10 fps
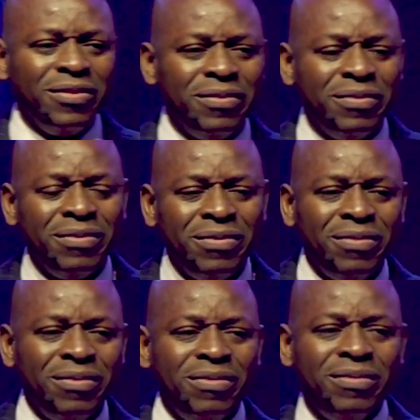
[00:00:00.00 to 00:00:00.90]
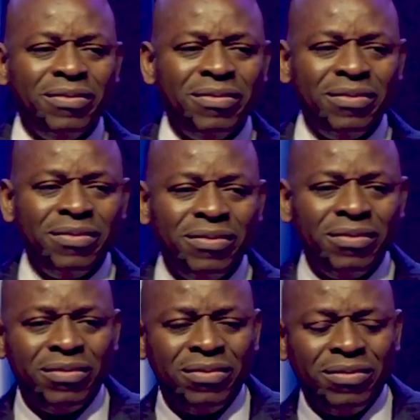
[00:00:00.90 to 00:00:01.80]

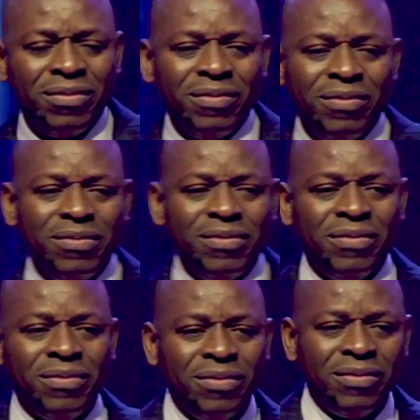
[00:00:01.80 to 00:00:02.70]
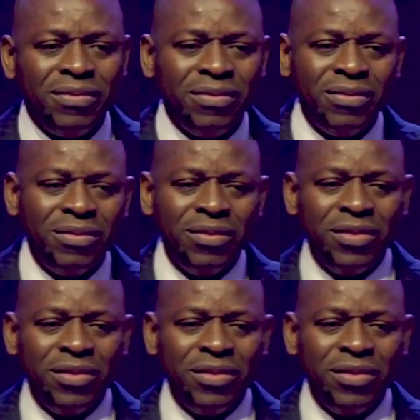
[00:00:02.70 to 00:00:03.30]
No one is speaking in this clip.